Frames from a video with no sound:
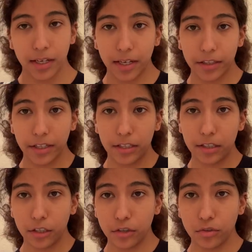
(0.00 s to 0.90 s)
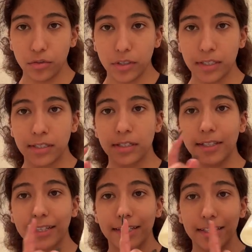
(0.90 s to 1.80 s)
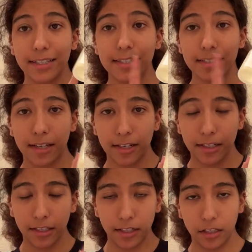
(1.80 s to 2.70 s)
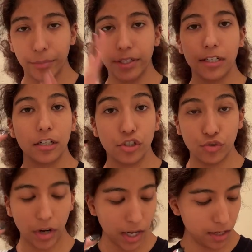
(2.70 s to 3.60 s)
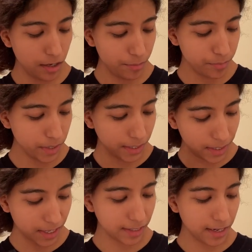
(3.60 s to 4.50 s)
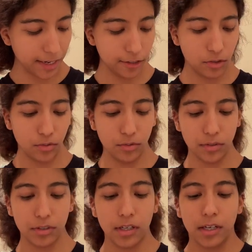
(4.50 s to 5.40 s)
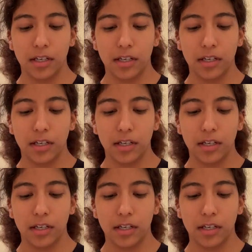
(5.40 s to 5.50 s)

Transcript: and then do this, let this sit in a little bit, dry up, and then I use